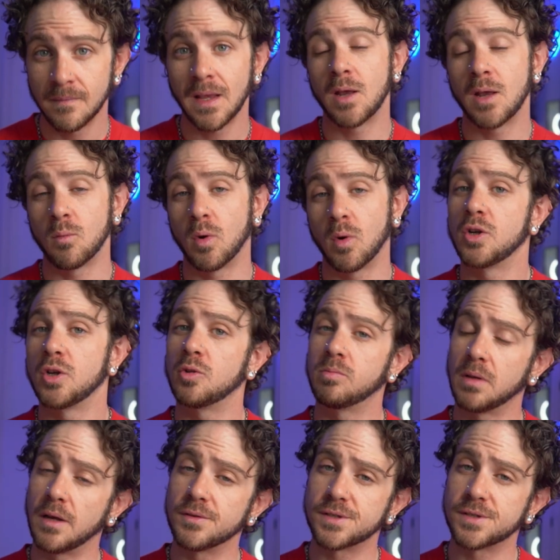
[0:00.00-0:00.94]
and one who
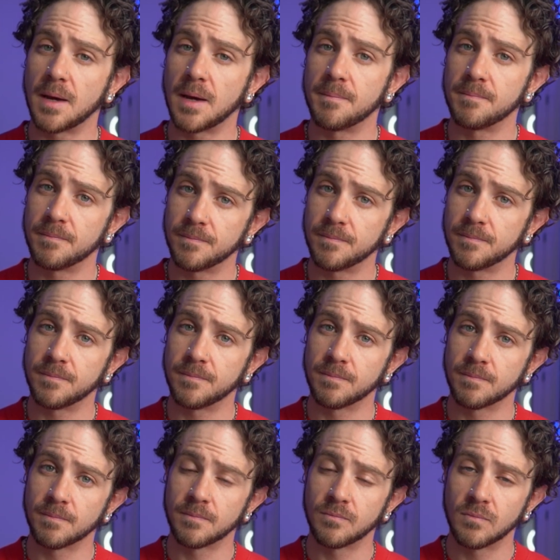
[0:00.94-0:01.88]
blows up.
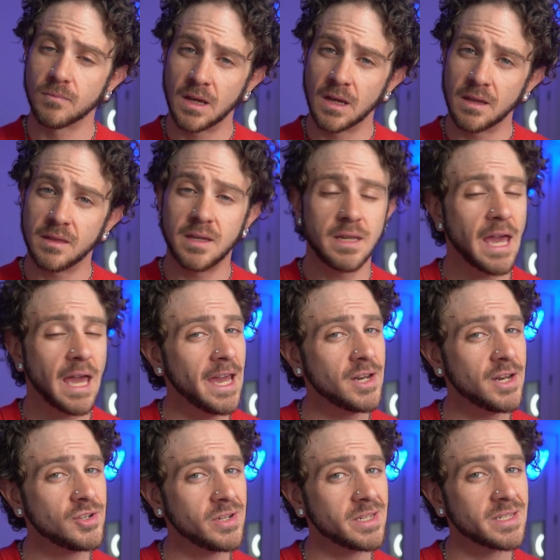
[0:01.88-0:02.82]
The
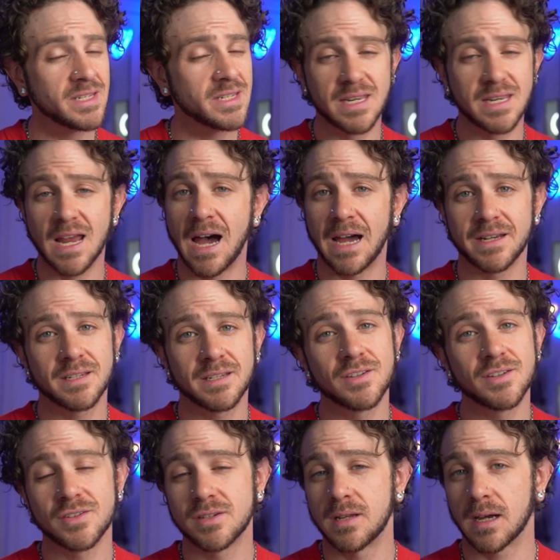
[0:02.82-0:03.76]
edge is not
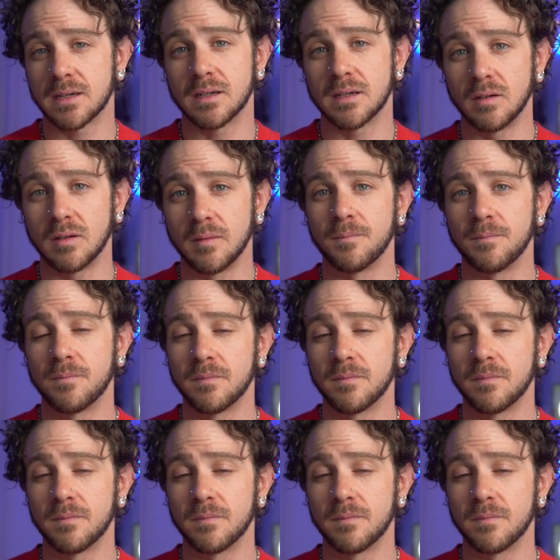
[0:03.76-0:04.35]
just technical.